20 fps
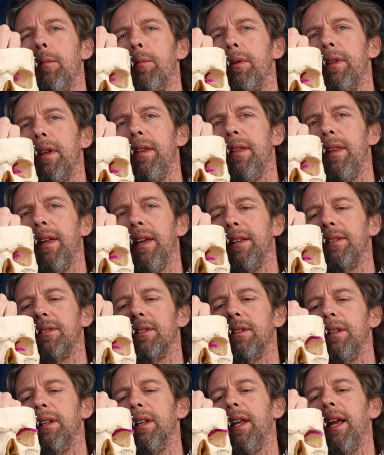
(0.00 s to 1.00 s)
But then there's
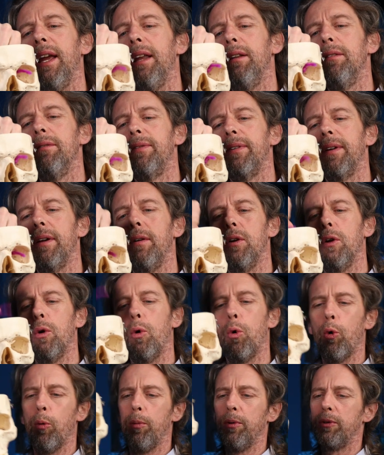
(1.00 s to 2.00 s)
an inferior
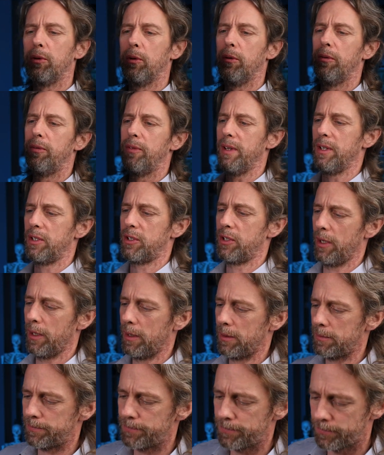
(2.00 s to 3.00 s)
orbital
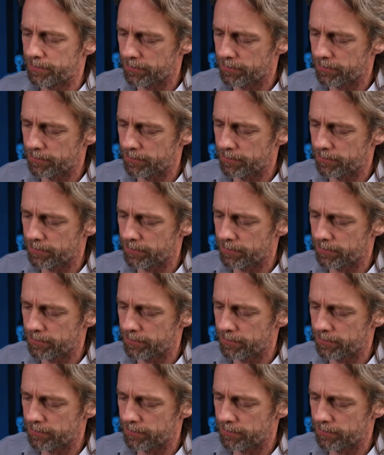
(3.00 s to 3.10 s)
fissure